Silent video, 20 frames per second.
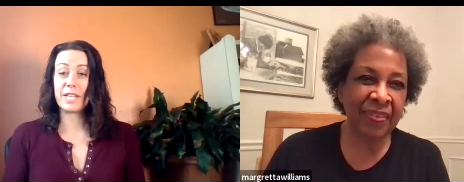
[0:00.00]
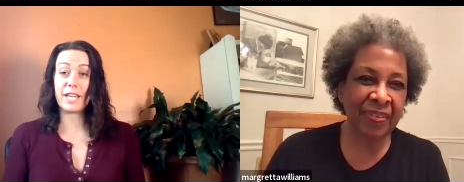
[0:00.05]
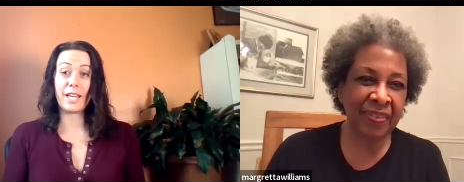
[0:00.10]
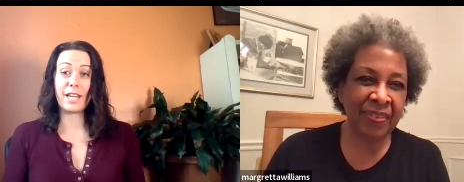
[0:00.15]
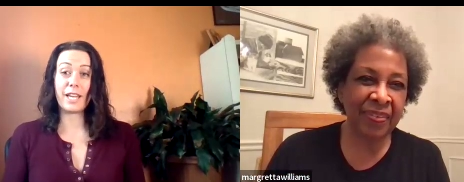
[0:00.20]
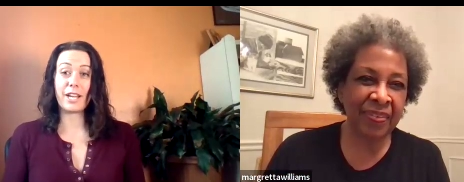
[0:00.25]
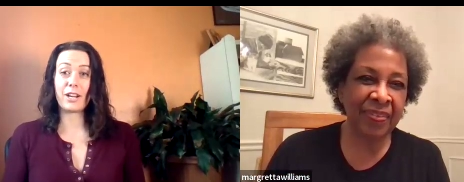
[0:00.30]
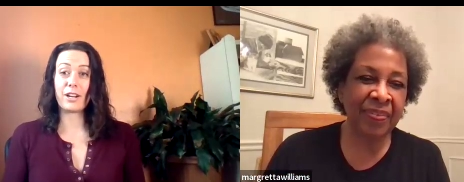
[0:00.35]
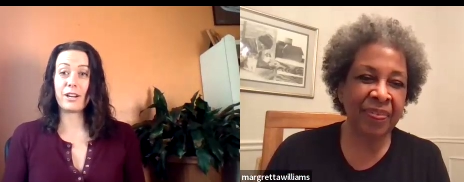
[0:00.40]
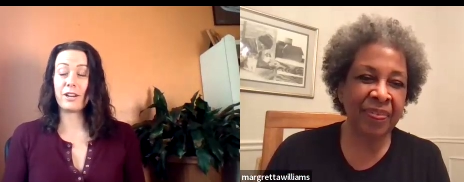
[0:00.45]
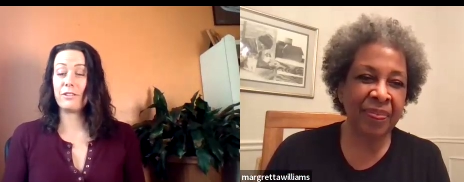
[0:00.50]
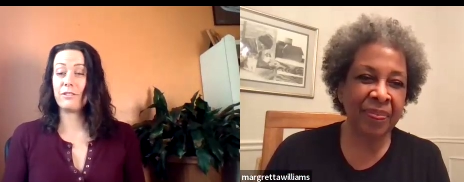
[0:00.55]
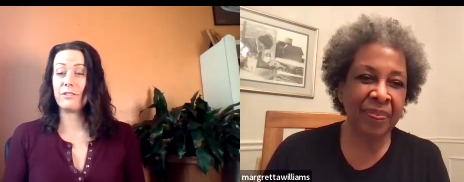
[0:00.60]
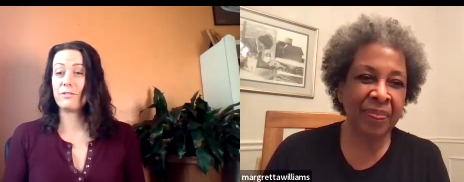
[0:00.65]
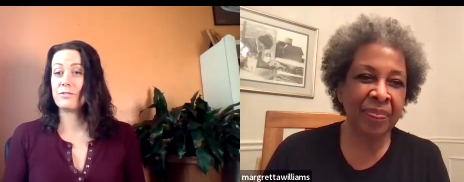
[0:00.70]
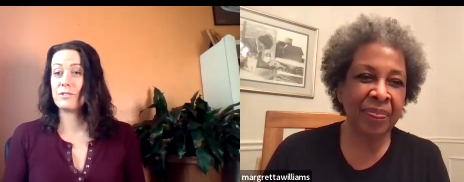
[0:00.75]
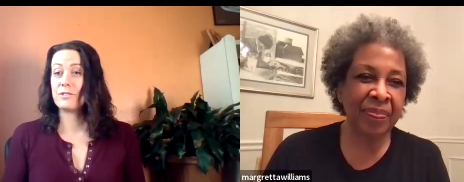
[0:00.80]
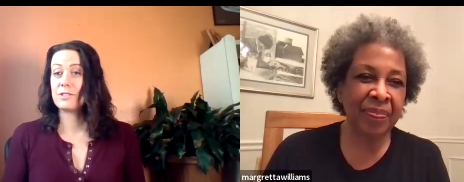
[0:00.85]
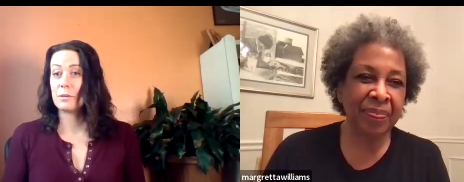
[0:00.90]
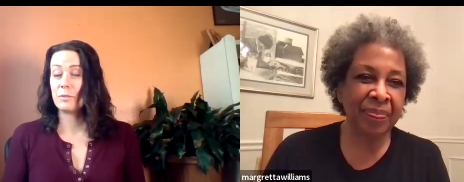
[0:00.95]
Speaker 1: taking care of
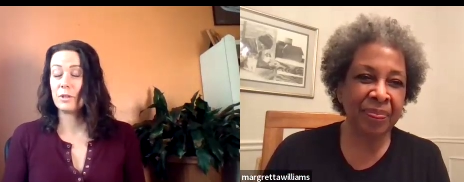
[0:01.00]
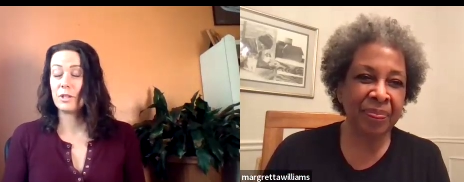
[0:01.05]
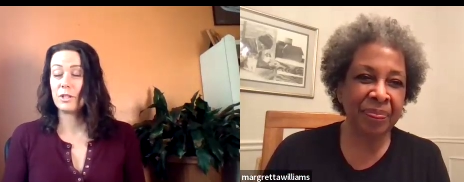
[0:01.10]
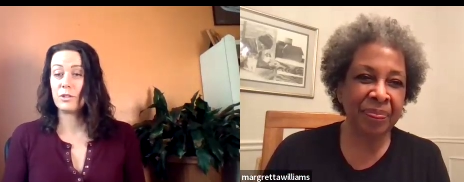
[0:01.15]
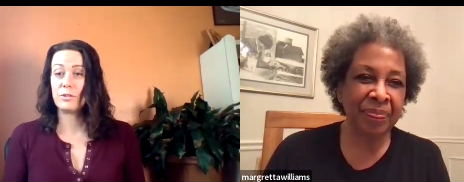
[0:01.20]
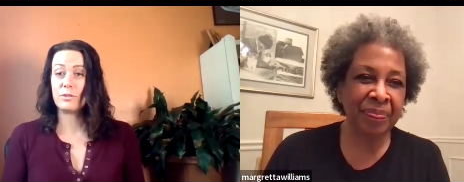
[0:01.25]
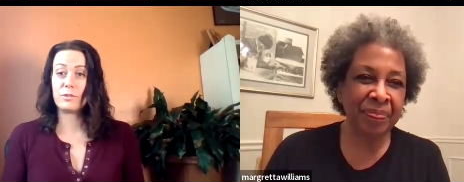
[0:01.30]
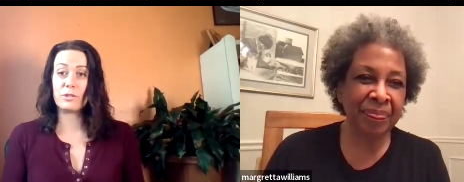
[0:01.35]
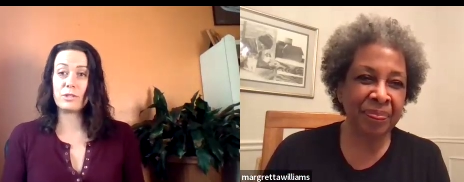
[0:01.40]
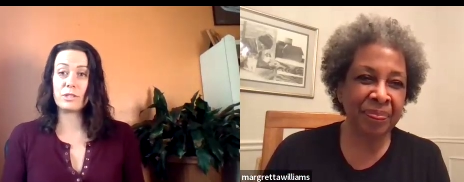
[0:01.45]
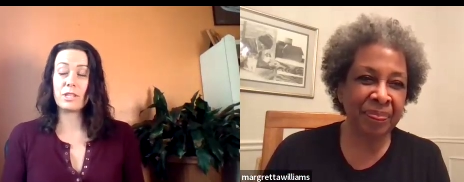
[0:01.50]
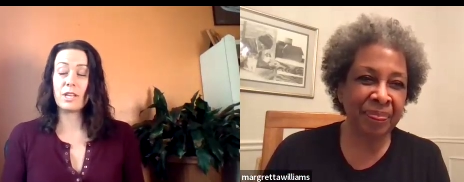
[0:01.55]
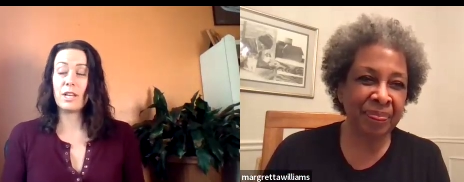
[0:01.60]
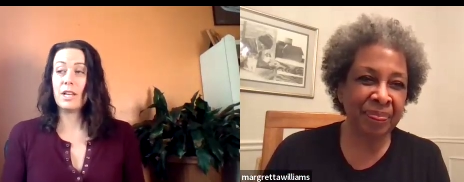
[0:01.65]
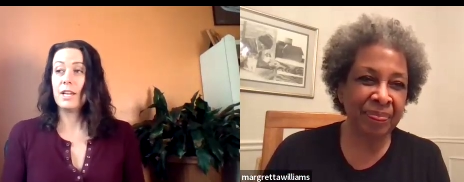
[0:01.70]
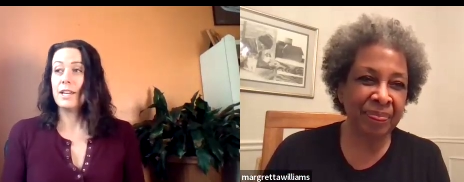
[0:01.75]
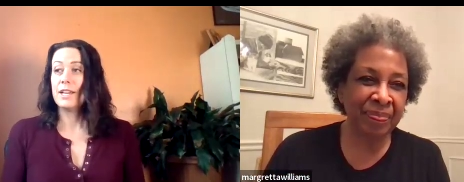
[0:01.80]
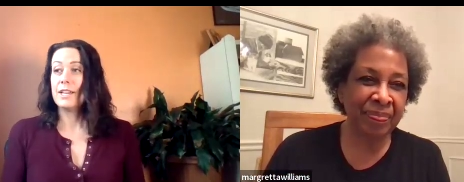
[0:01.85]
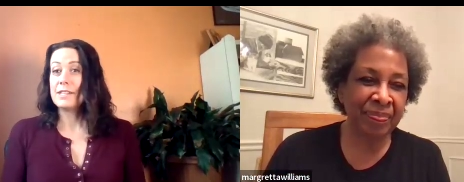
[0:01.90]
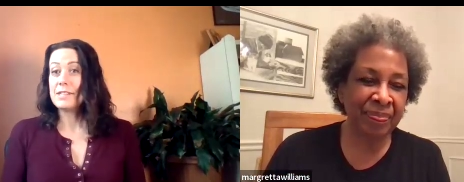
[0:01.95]
someone who's
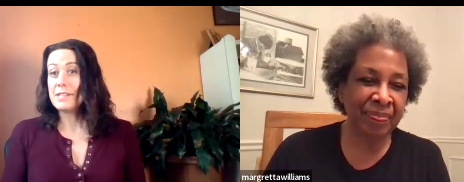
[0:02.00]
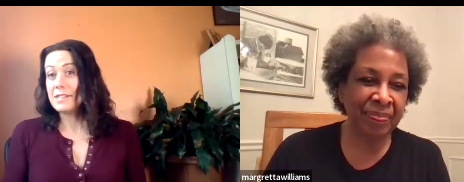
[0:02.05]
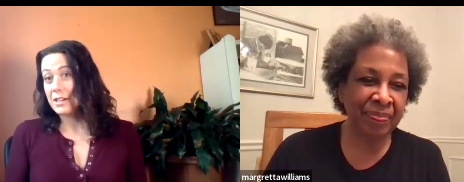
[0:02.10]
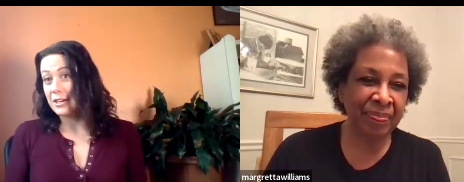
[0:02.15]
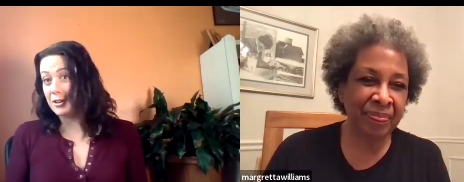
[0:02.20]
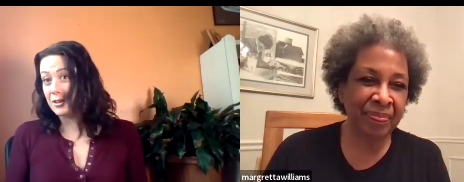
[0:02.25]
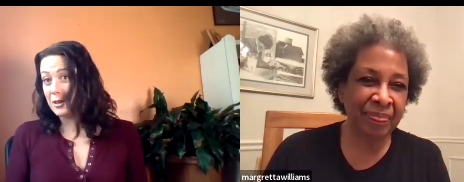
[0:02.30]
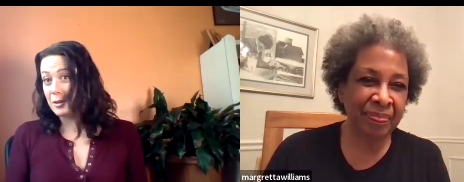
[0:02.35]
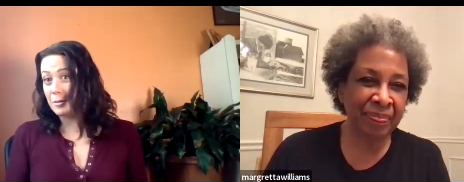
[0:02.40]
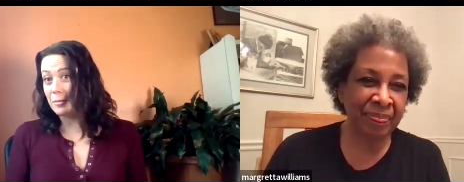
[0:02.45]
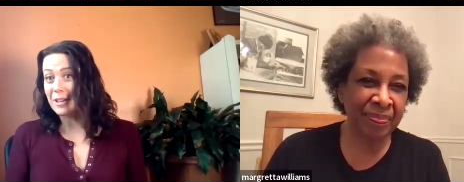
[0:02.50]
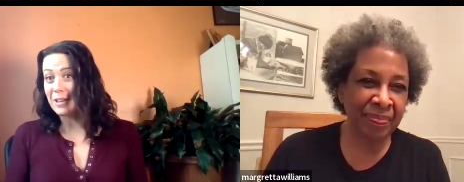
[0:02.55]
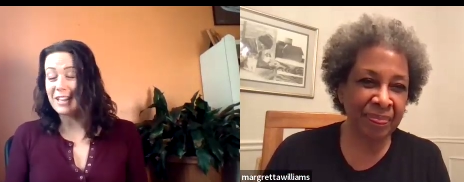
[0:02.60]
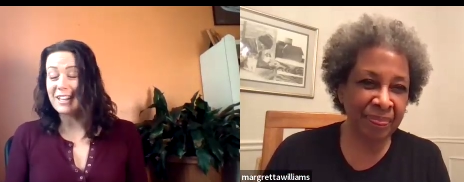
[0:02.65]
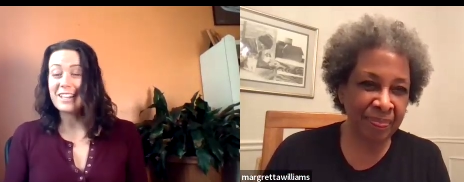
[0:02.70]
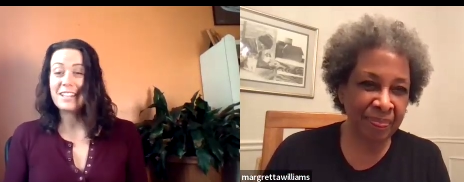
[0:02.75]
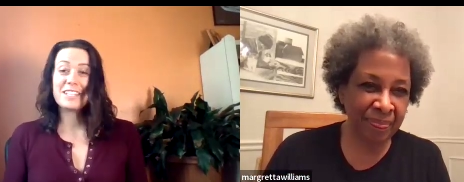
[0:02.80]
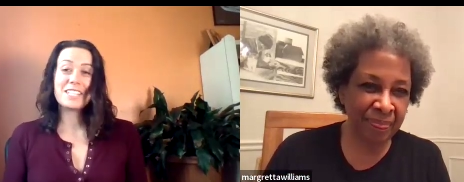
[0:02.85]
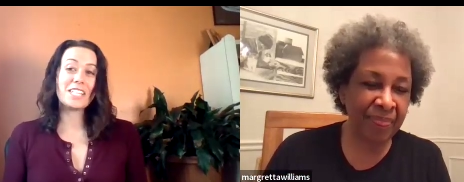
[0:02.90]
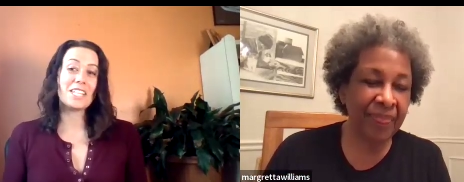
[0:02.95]
sicker than
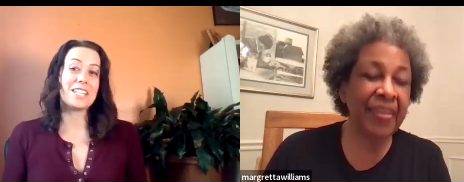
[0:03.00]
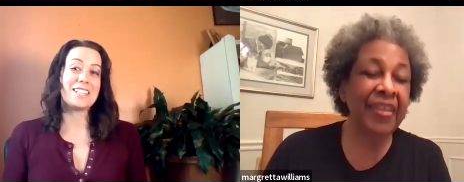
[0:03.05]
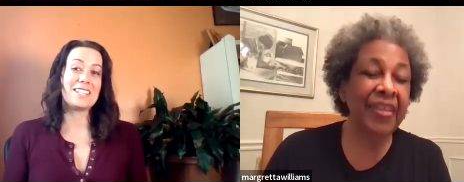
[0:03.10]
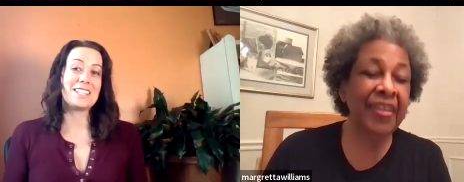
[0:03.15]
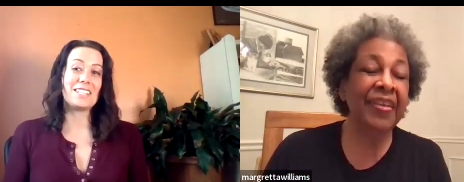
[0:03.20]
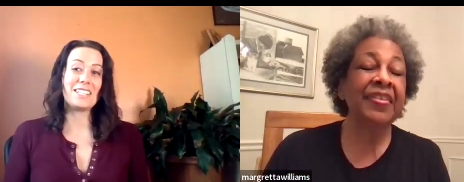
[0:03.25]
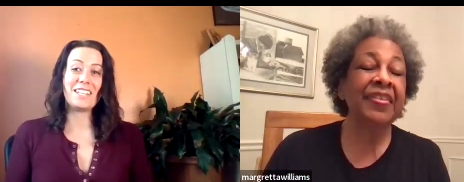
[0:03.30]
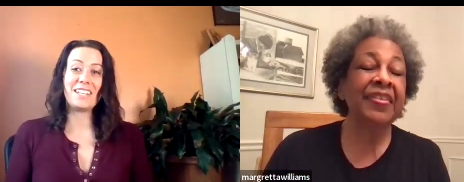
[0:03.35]
me to mm-hmm.